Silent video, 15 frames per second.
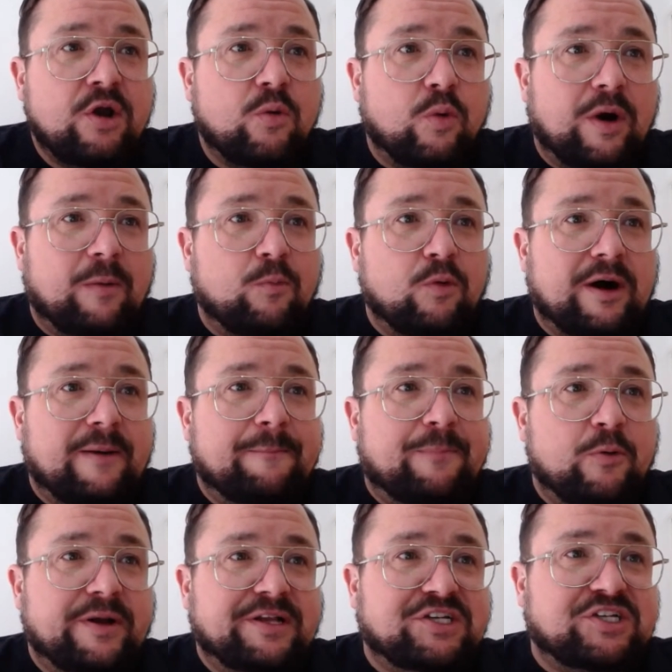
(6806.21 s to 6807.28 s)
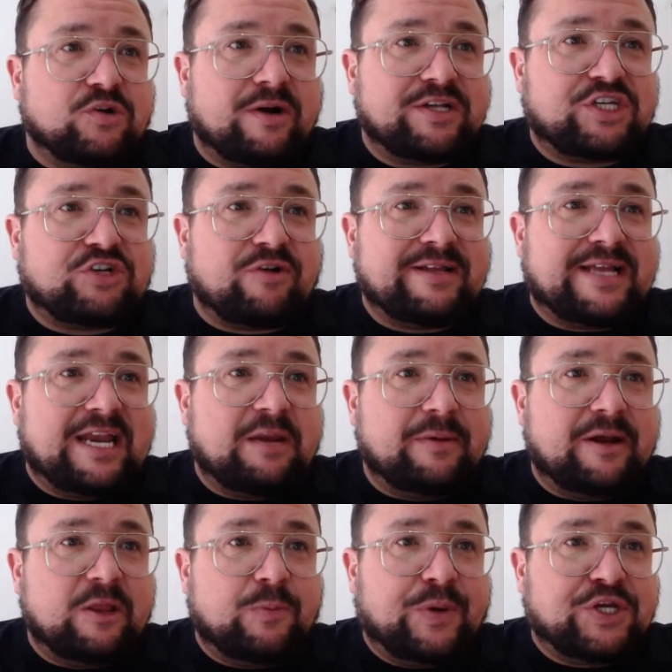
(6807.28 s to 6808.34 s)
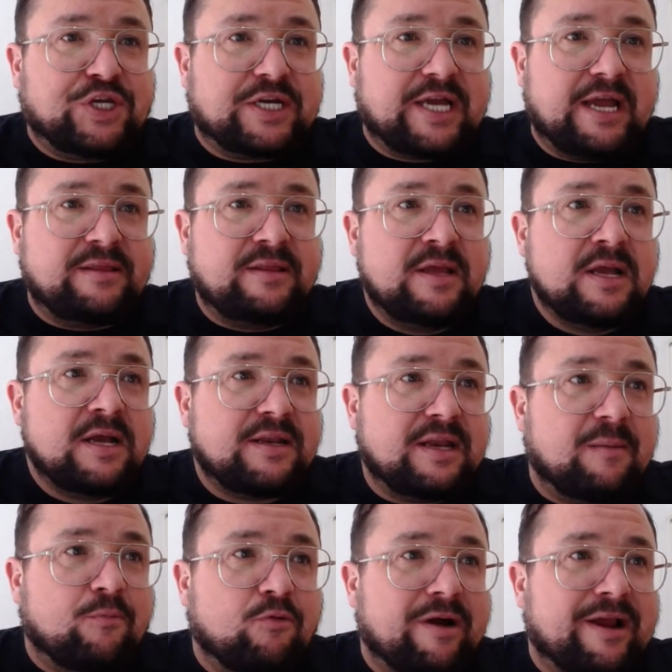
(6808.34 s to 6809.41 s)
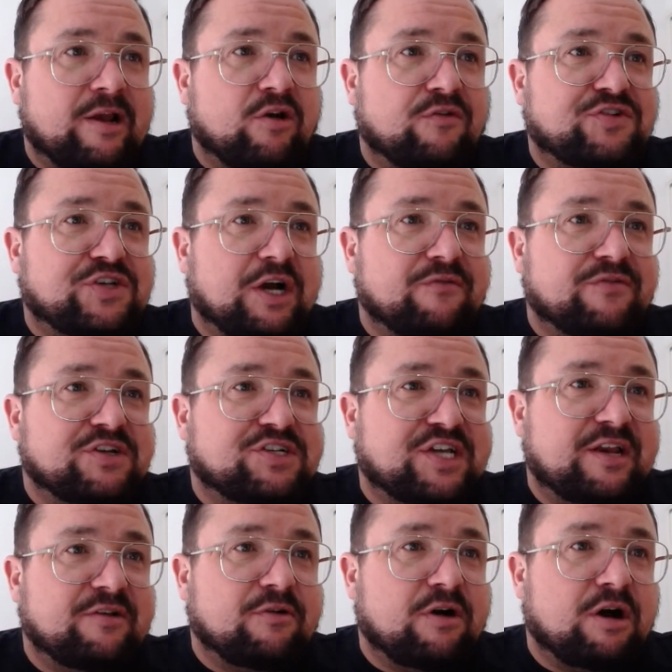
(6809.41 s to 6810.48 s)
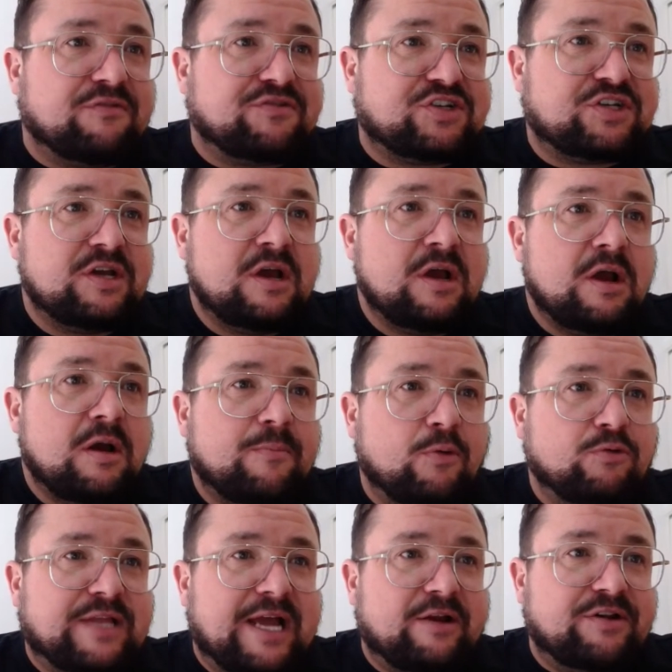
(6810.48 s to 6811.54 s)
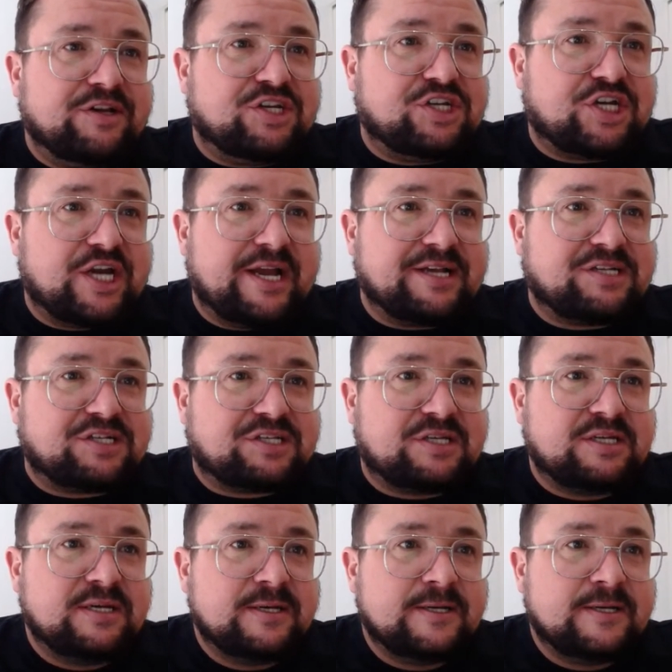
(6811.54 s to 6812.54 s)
1-1. Ball inside. Straight down the middle of the pitch again. Number 8 lofts it over the centre halves. Ball down his chest.